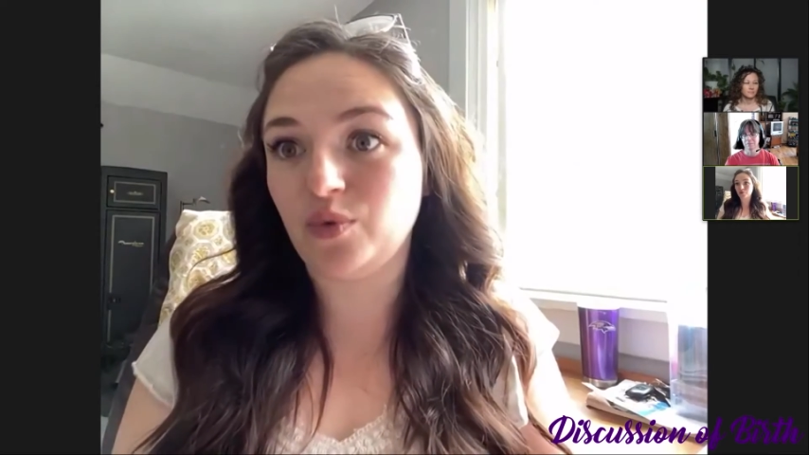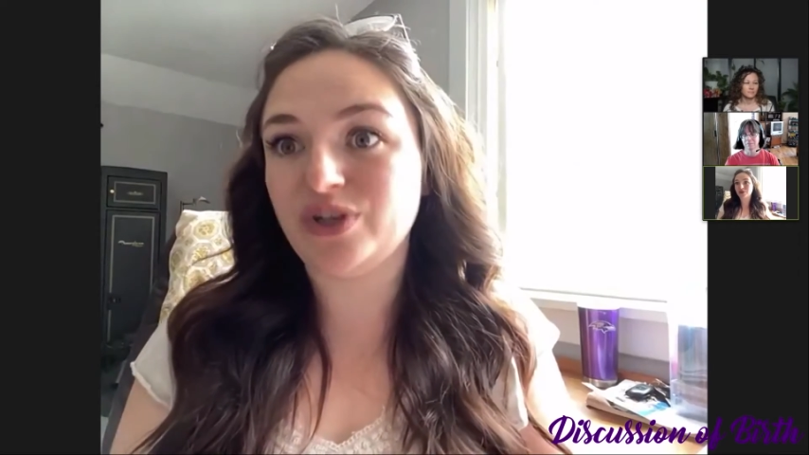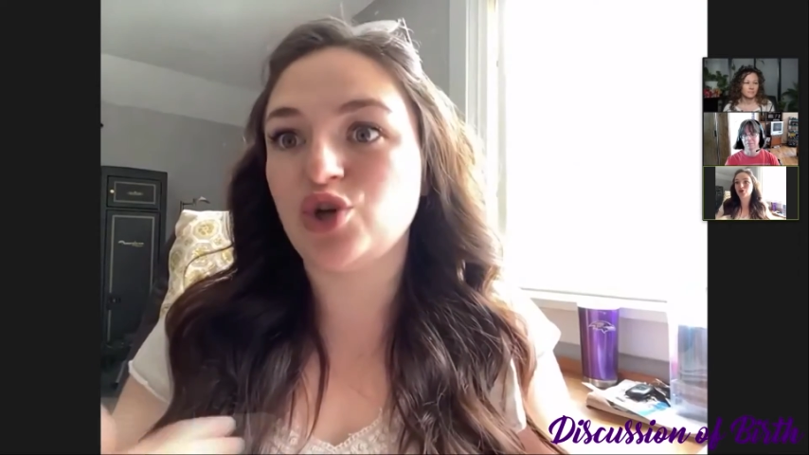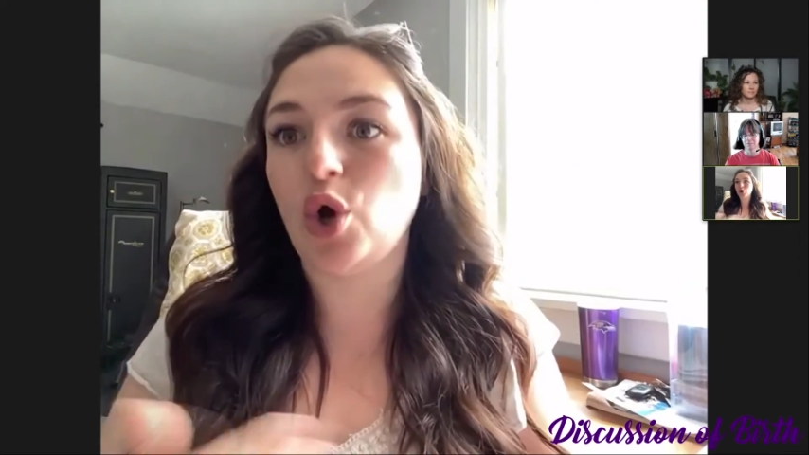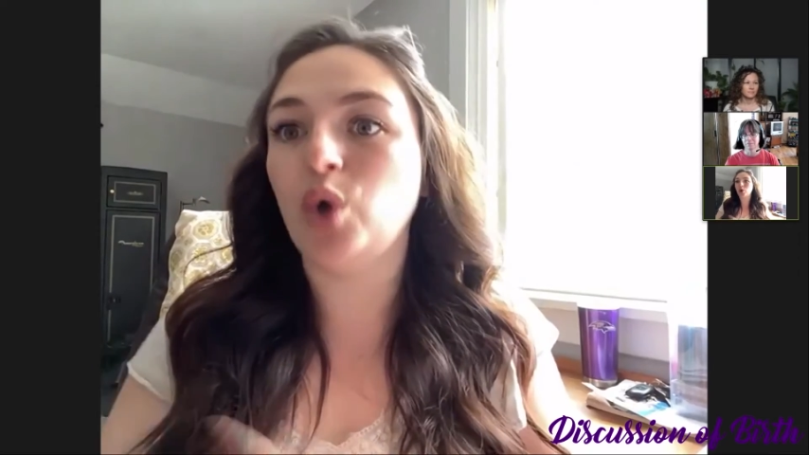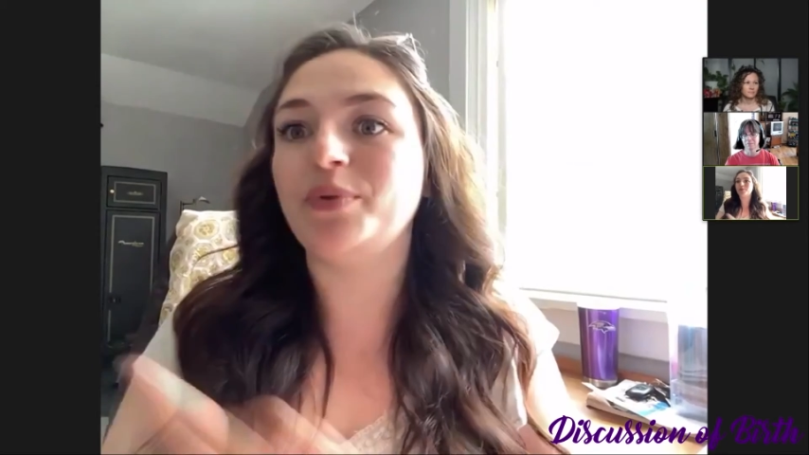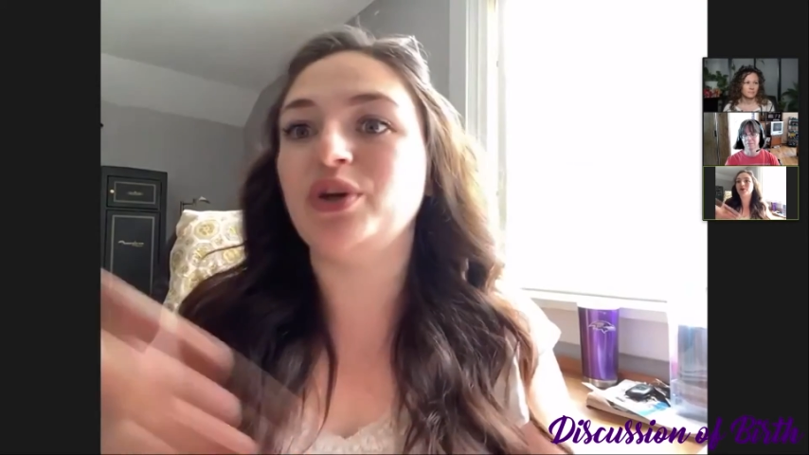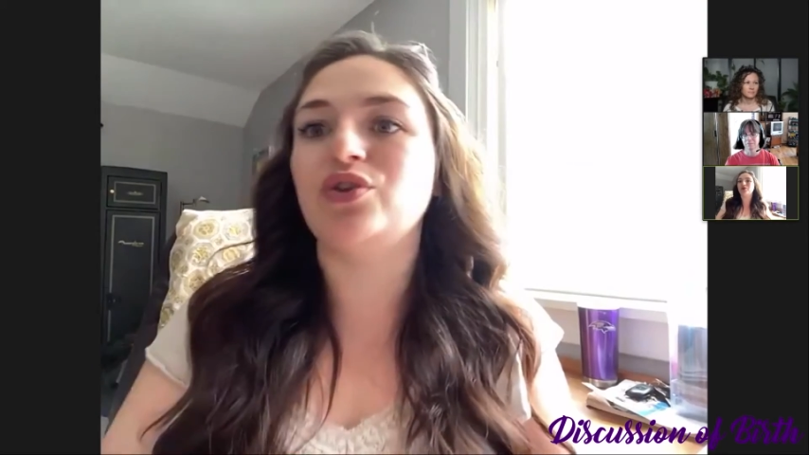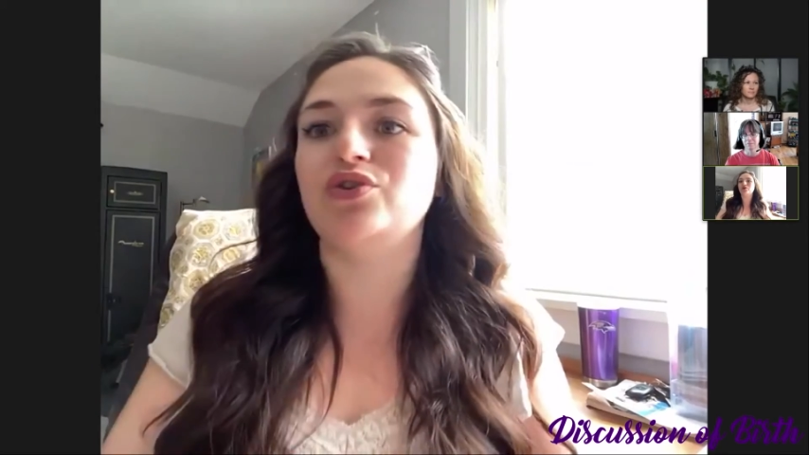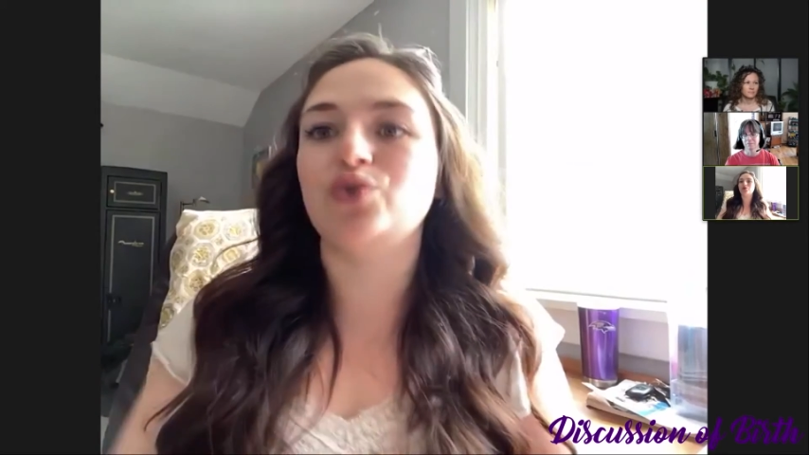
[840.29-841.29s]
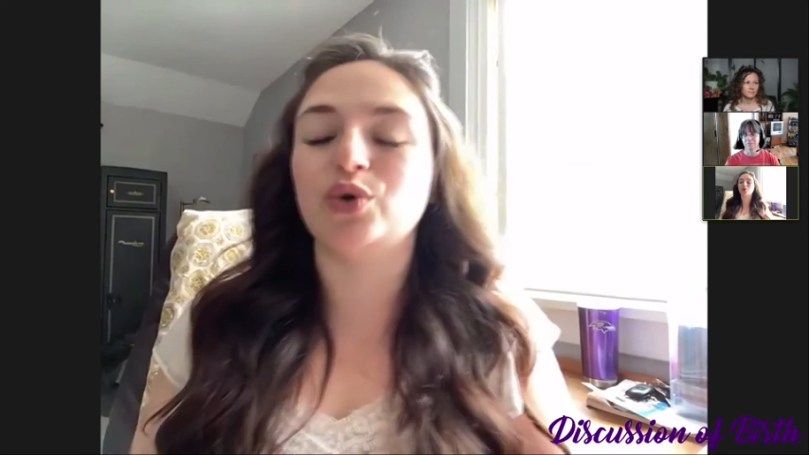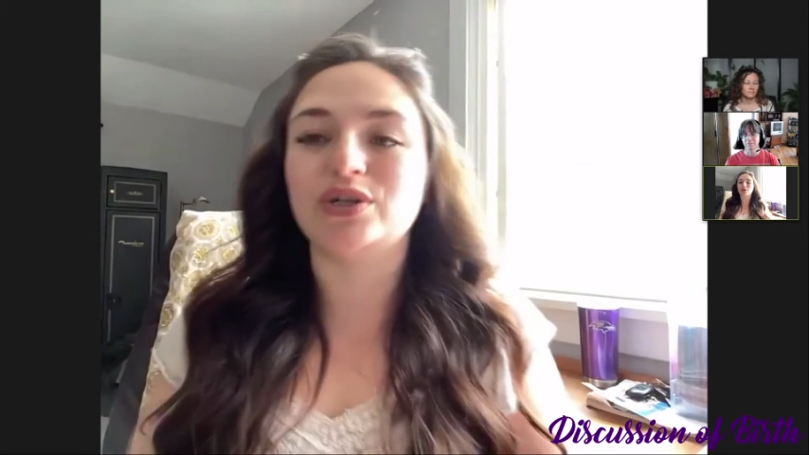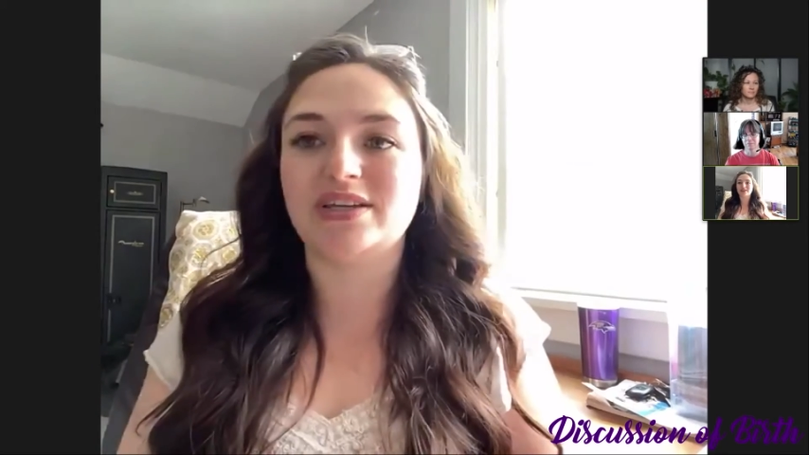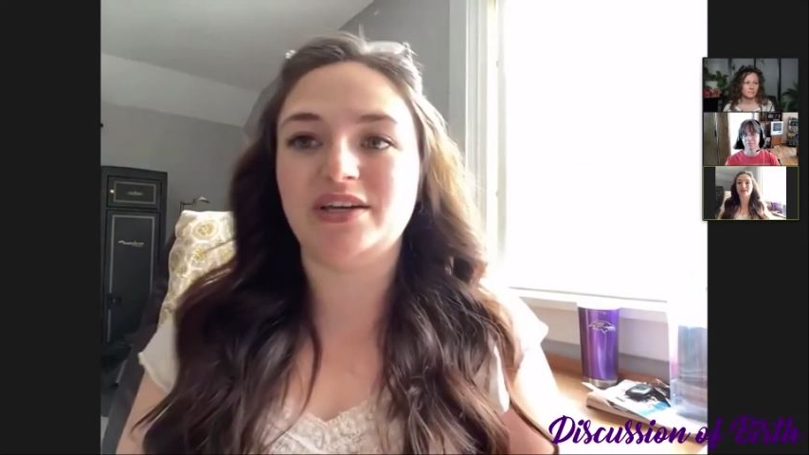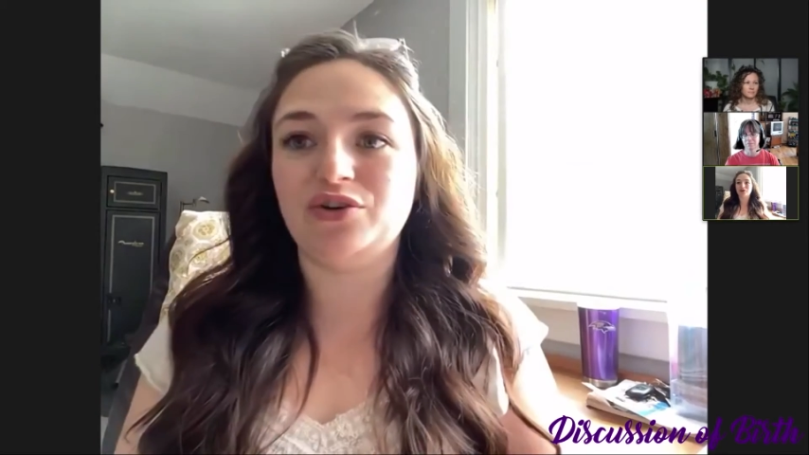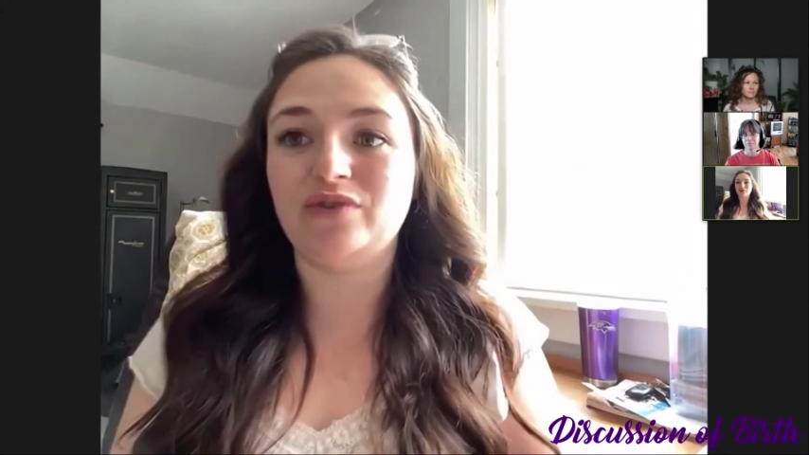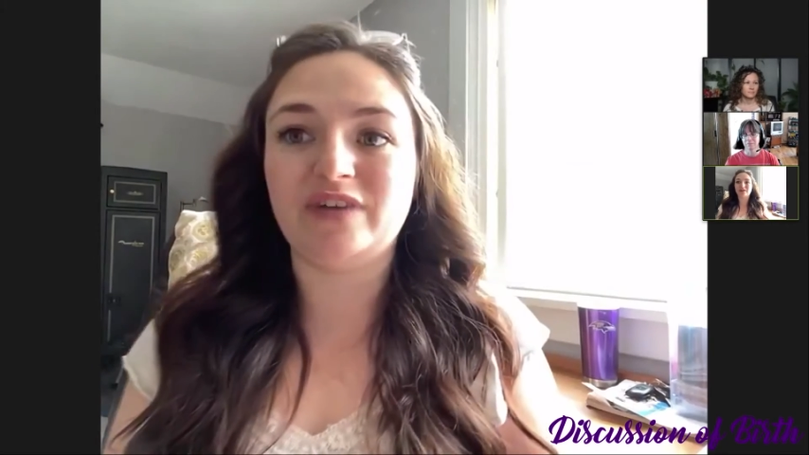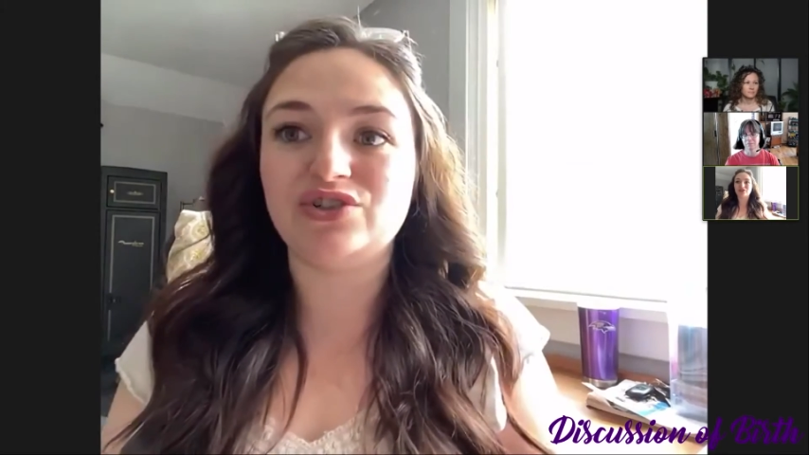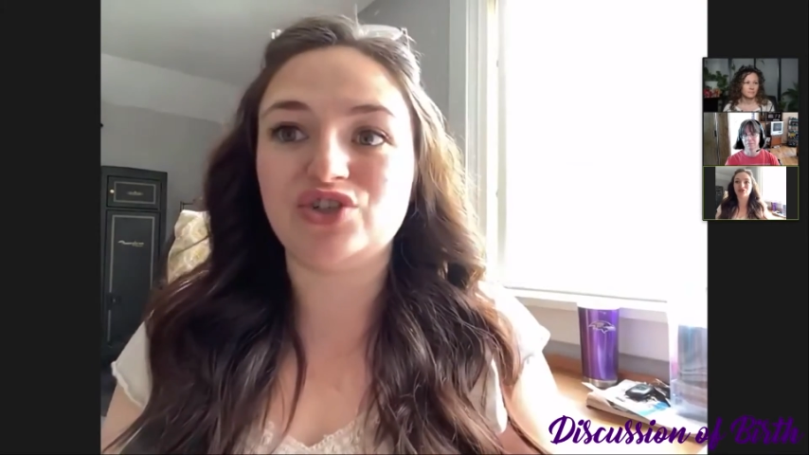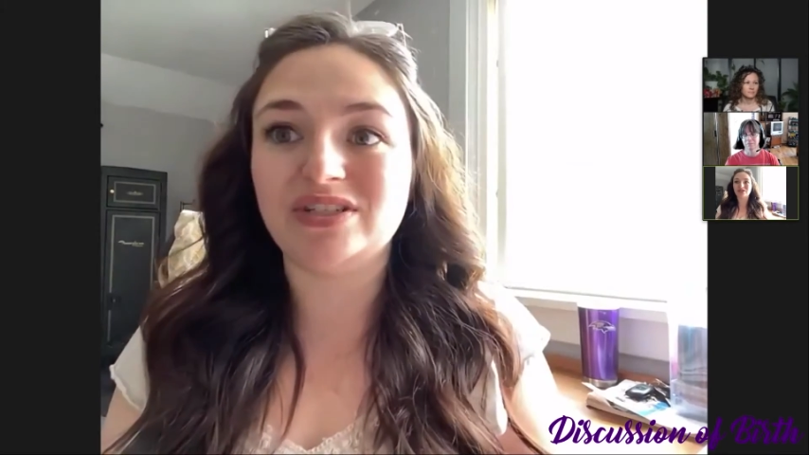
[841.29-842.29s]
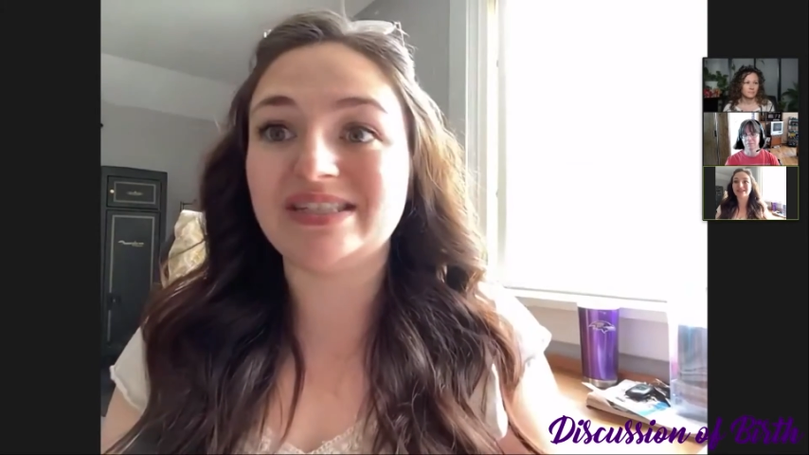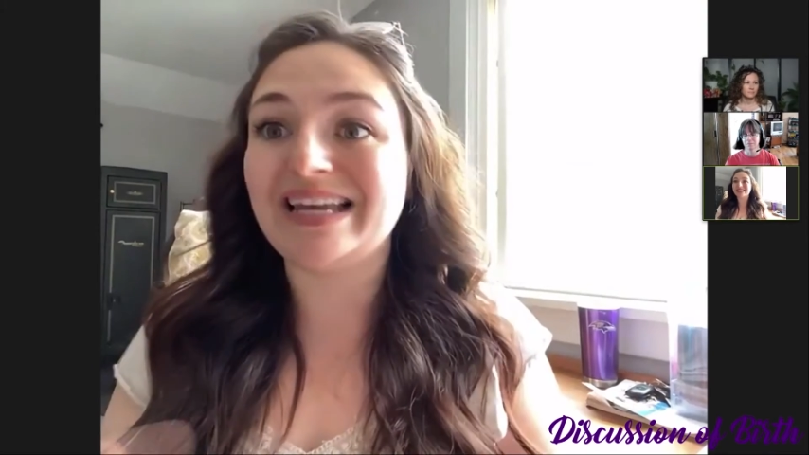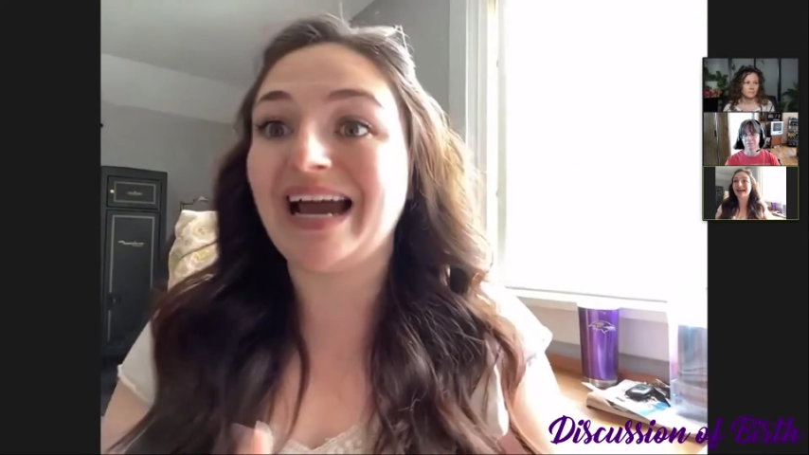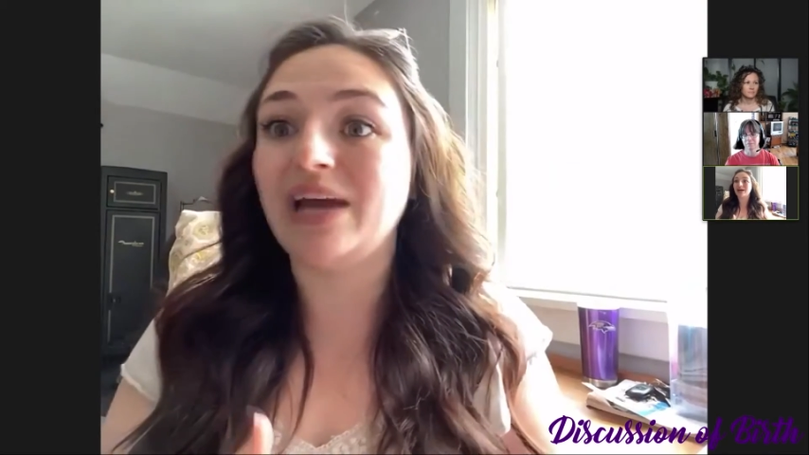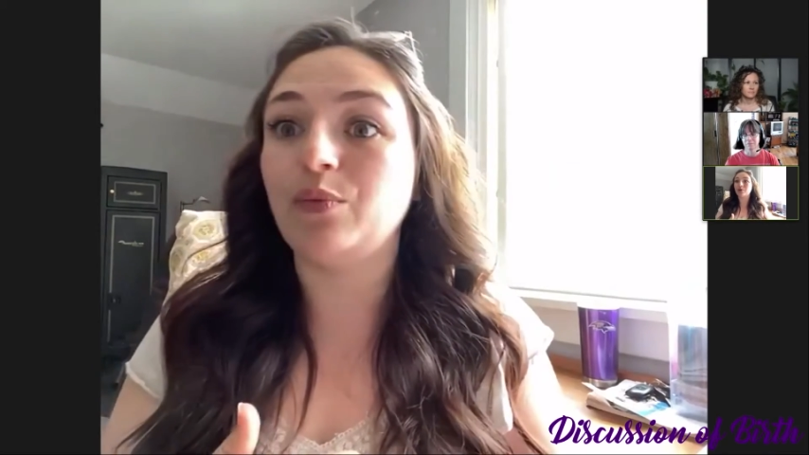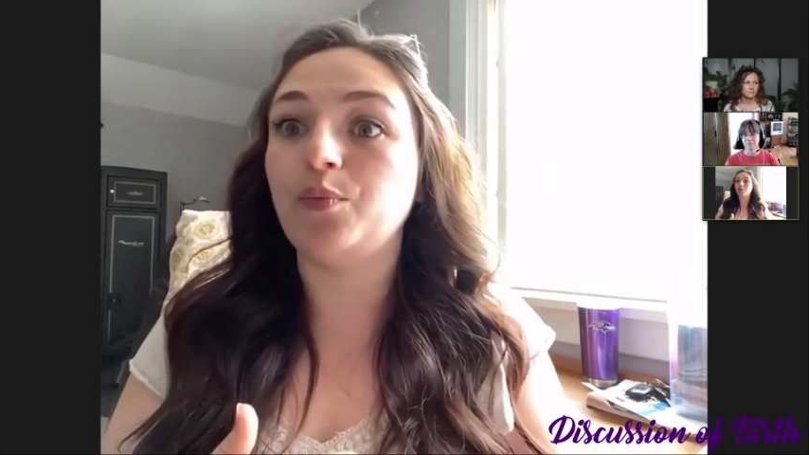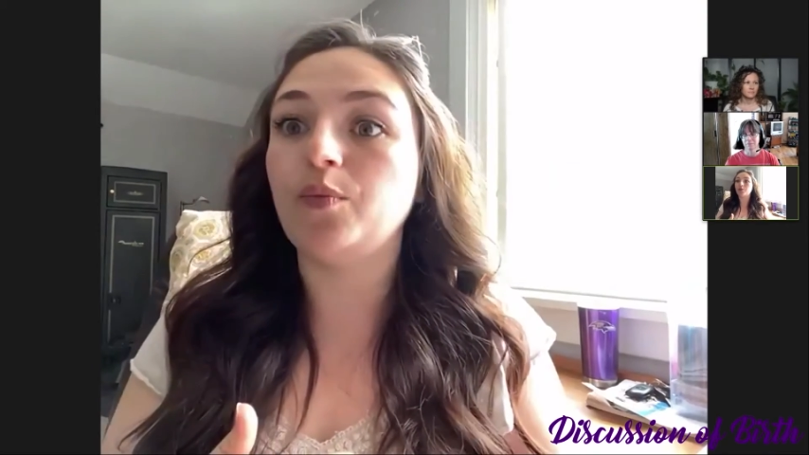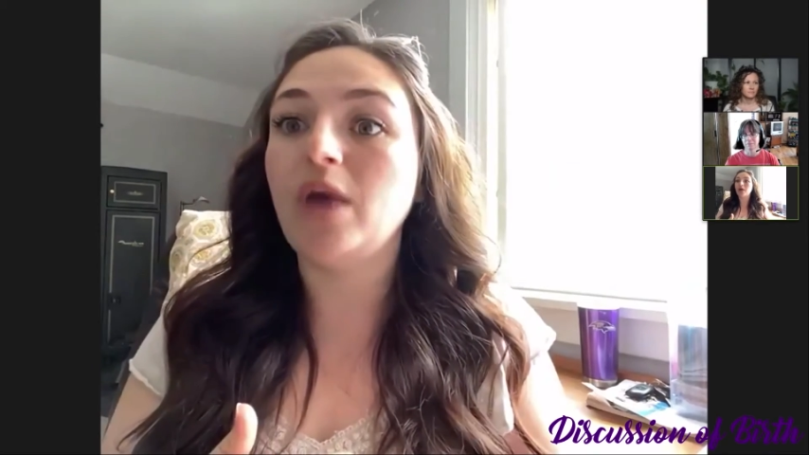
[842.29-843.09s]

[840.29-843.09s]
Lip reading: which opened the door to interventions that I